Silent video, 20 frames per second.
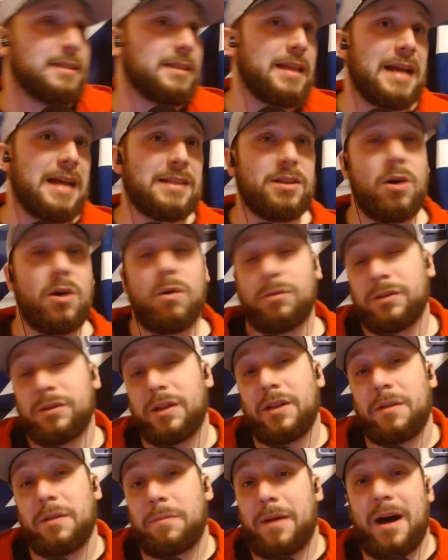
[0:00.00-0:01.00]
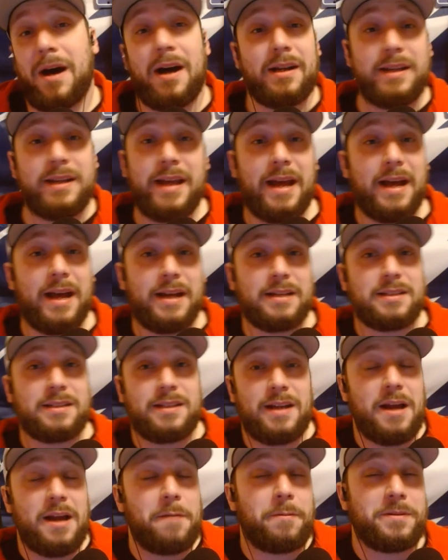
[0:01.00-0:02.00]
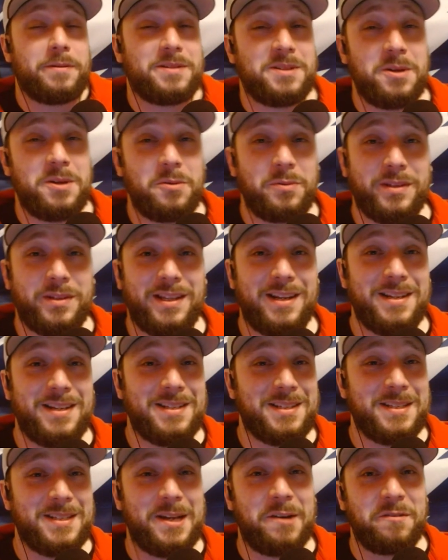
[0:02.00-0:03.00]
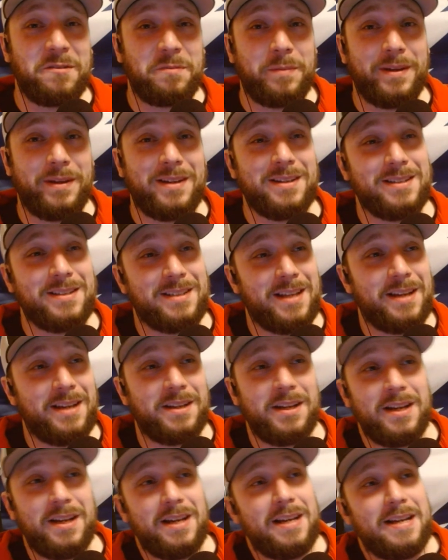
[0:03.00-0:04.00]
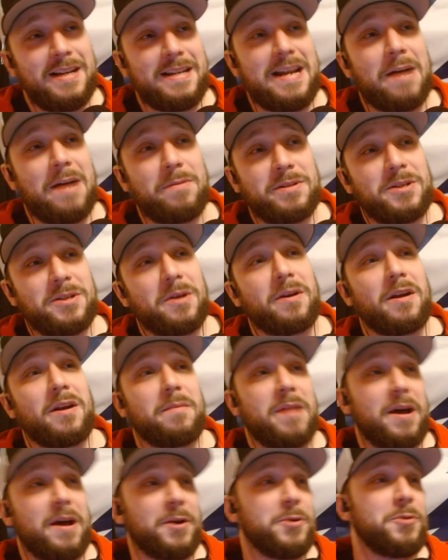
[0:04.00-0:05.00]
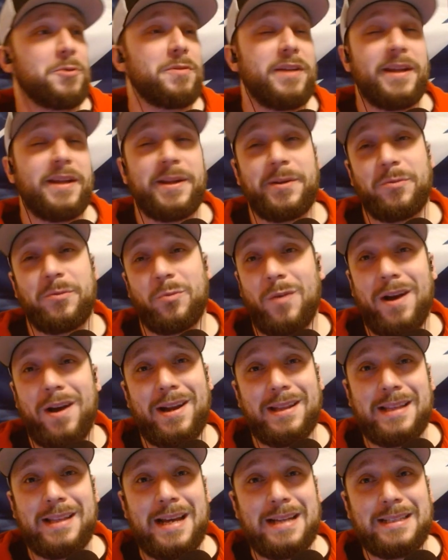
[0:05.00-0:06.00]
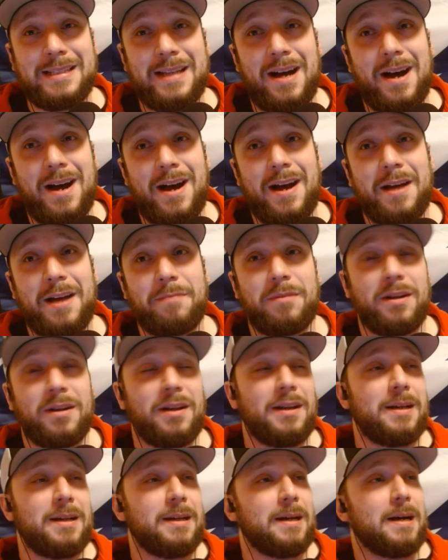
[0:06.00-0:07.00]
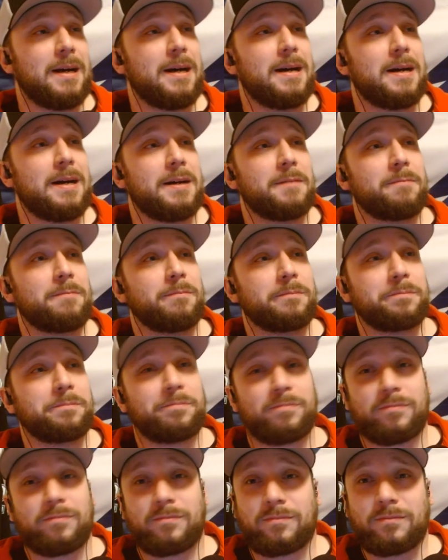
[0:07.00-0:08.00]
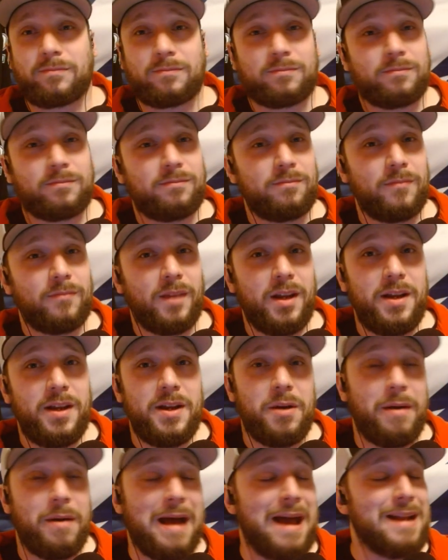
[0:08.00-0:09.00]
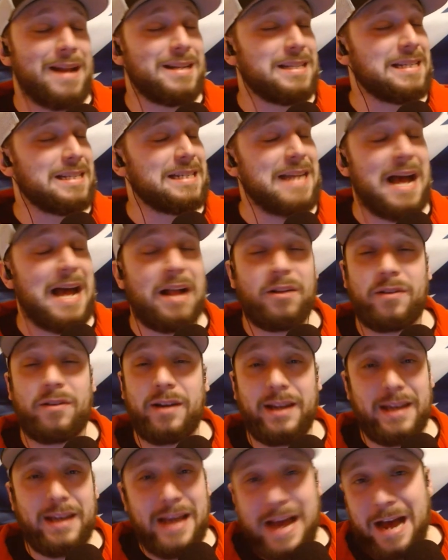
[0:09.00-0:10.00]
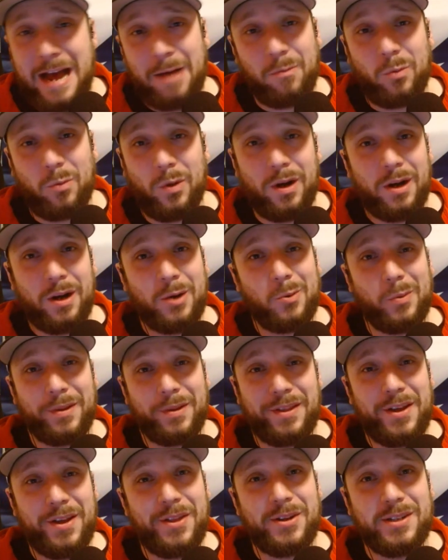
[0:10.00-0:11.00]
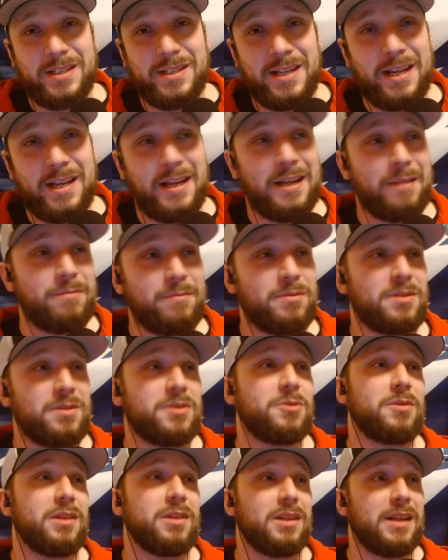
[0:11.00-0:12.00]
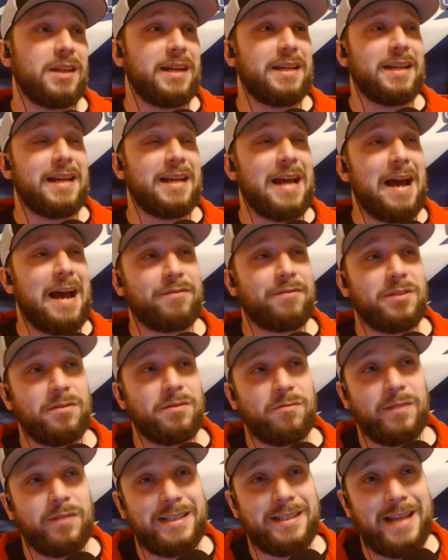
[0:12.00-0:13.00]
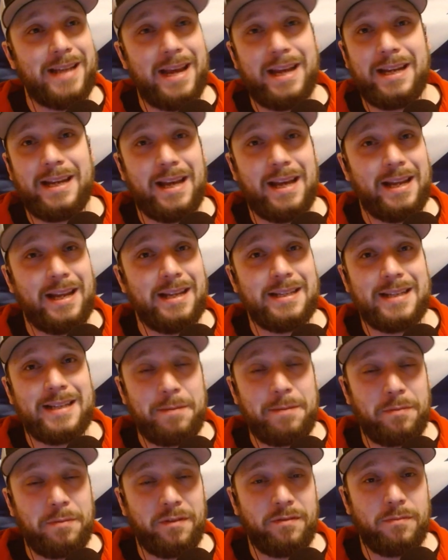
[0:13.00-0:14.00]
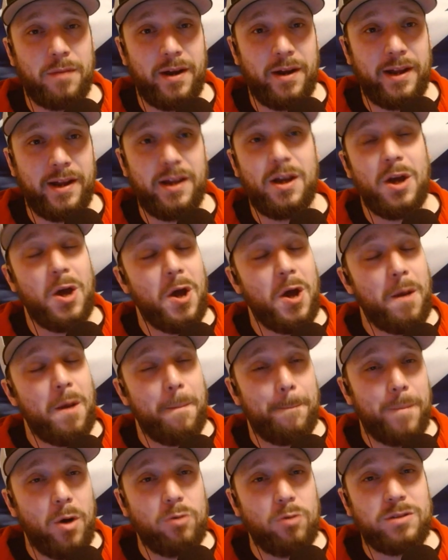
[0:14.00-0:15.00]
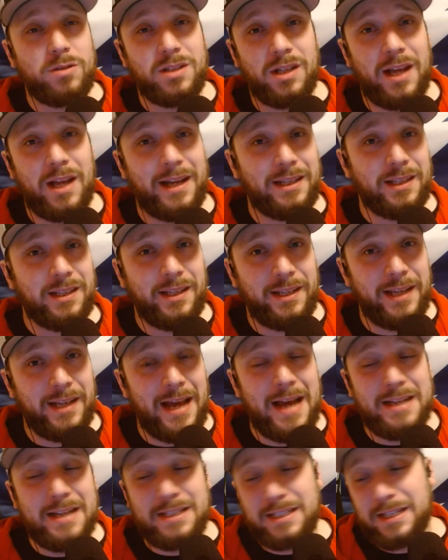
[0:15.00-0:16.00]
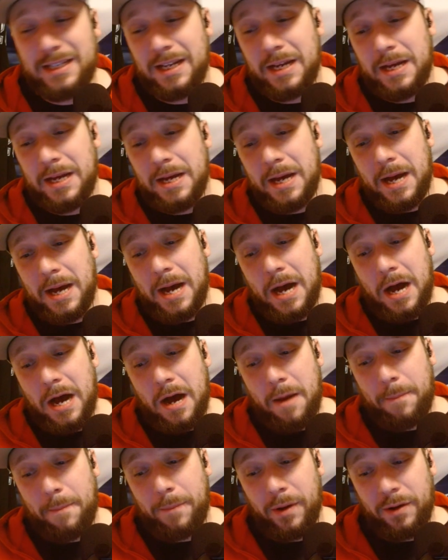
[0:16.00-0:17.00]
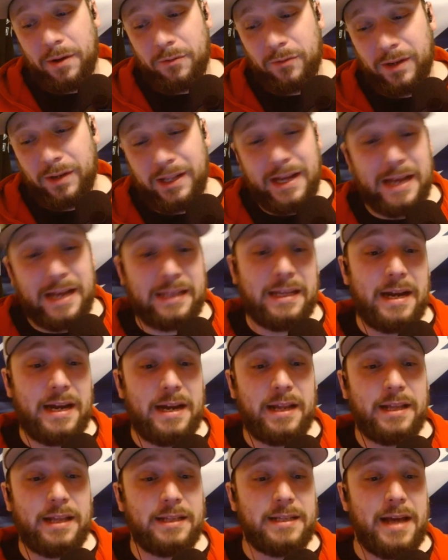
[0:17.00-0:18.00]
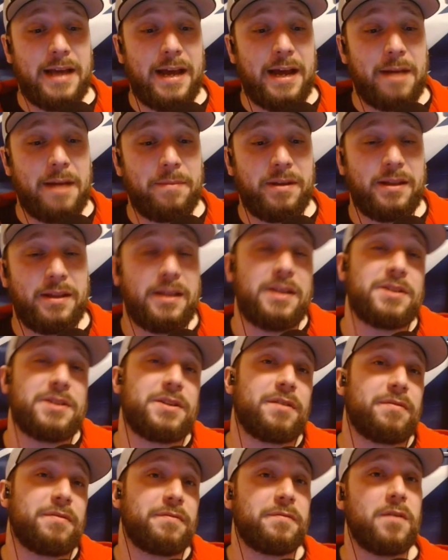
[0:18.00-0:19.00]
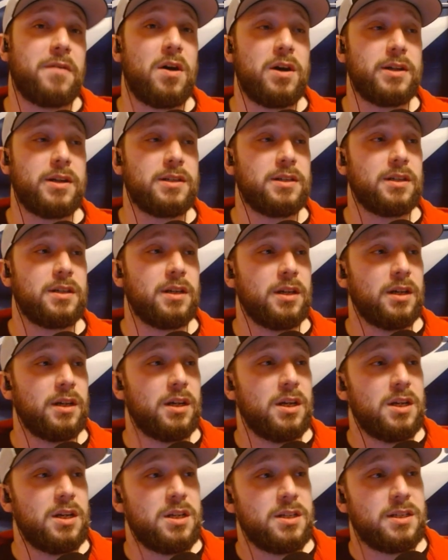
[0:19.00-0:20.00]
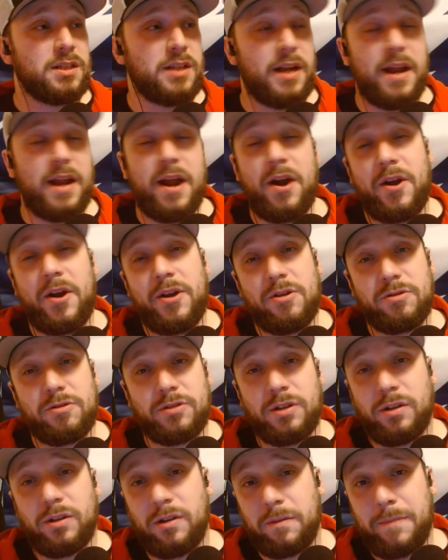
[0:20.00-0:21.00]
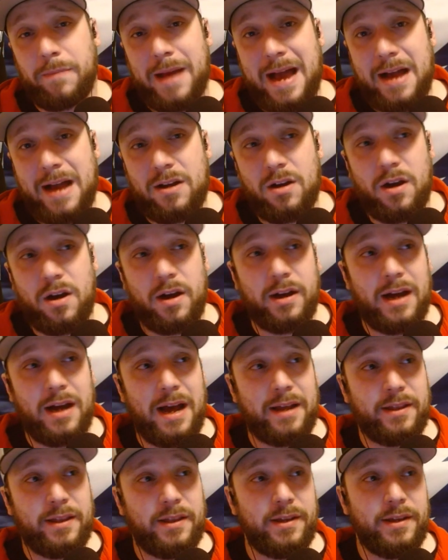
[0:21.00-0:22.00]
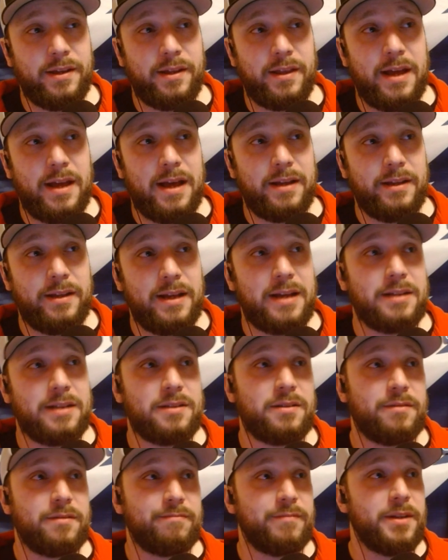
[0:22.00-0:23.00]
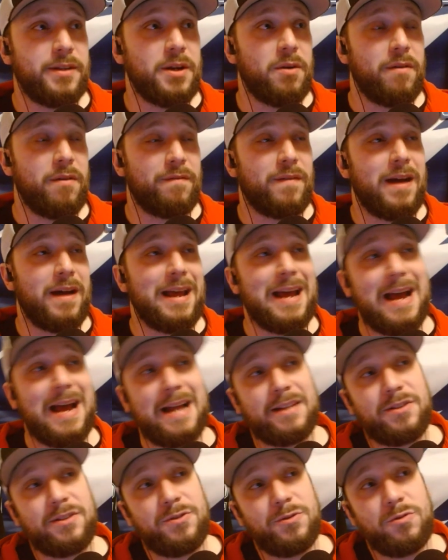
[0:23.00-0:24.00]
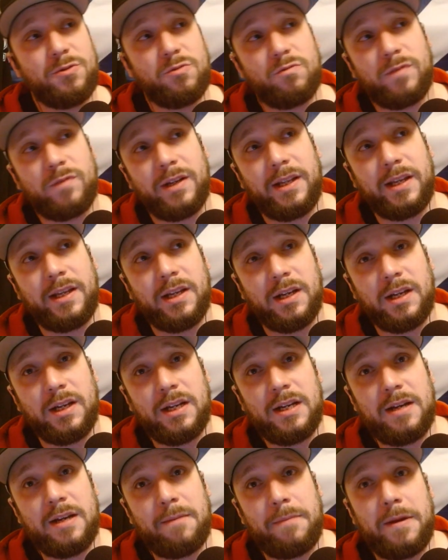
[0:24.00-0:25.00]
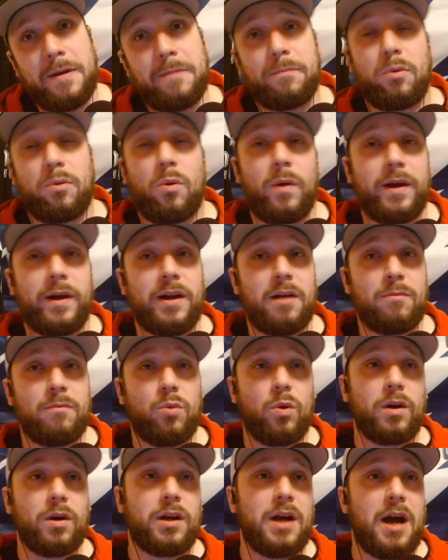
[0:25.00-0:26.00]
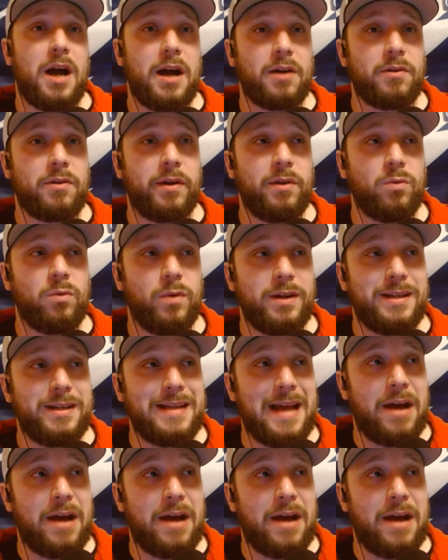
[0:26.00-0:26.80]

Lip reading: that's a whole nother podcast, an episode within itself, because then now we're talking about who needed what at that time. You know, how does salary cap work with other teams? Do the Lightning have to retain any type of money? Most likely, yes. But really, at the end of the day, I mean, these are fun scenarios to look back on. I think that, yes, you know, if I had to really pinpoint a more concrete one